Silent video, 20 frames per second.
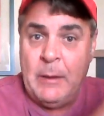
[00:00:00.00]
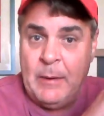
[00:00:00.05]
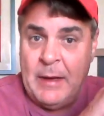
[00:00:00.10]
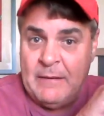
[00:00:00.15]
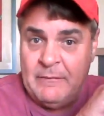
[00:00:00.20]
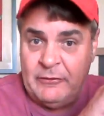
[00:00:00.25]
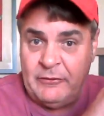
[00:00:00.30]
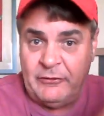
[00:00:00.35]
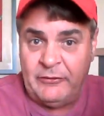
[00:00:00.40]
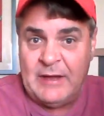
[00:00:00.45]
We
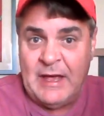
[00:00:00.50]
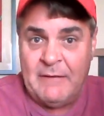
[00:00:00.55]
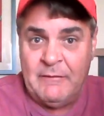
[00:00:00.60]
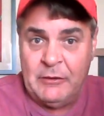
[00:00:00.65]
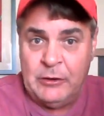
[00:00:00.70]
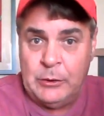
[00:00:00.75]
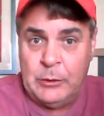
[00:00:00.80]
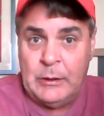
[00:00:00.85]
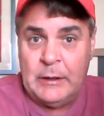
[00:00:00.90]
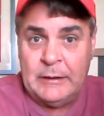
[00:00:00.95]
have a
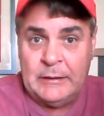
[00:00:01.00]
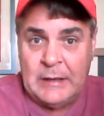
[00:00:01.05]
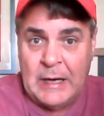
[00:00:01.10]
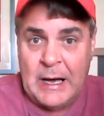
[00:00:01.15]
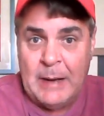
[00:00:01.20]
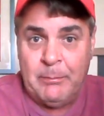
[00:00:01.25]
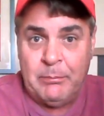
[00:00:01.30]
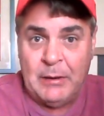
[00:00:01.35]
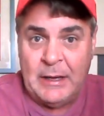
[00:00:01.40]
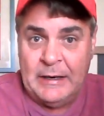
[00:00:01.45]
seven unit
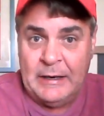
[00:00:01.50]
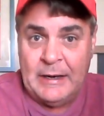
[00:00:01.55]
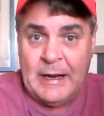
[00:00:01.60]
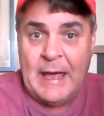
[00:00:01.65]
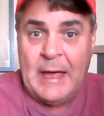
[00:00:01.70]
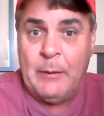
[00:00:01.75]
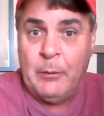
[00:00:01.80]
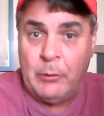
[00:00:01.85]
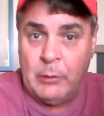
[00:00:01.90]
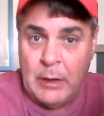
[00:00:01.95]
top play
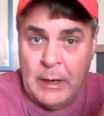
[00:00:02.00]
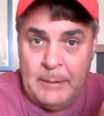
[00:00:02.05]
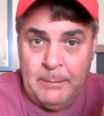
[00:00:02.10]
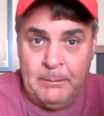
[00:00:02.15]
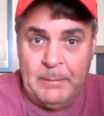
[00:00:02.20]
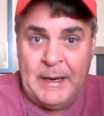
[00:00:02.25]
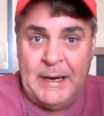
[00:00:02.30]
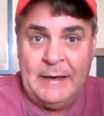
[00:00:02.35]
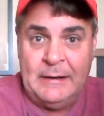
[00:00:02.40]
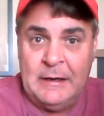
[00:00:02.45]
tonight. We're
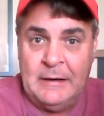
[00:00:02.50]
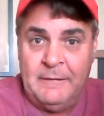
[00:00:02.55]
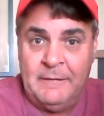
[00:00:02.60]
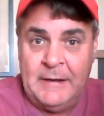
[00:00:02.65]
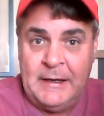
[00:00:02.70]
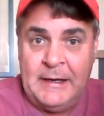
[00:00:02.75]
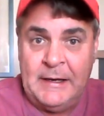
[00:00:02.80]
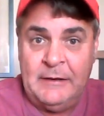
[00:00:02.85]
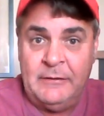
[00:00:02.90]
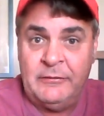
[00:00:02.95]
unbeaten in
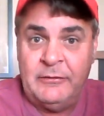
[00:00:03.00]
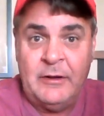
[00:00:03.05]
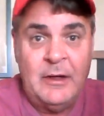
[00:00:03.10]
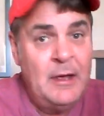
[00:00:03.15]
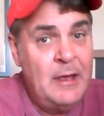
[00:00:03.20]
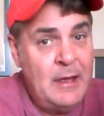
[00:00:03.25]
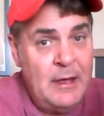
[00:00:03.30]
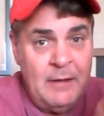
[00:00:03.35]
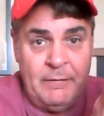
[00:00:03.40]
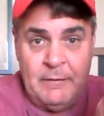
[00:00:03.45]
these.
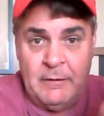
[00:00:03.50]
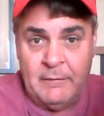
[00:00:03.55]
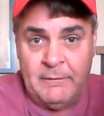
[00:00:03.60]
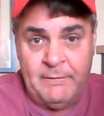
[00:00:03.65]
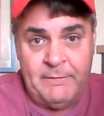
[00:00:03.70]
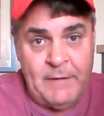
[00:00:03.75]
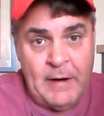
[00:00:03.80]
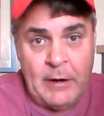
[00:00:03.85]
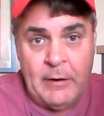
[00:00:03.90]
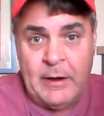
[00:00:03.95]
They're
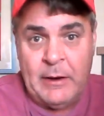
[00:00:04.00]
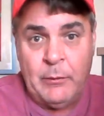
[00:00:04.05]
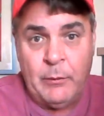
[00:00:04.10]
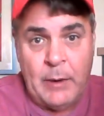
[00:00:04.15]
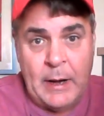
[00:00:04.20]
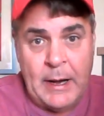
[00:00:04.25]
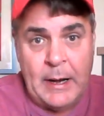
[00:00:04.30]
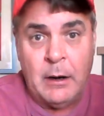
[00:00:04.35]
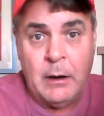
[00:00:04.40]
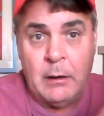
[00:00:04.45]
very
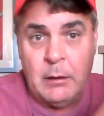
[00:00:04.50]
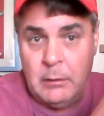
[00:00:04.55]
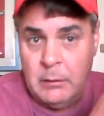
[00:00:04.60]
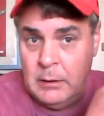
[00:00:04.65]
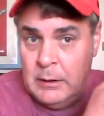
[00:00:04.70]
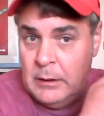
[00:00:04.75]
rare.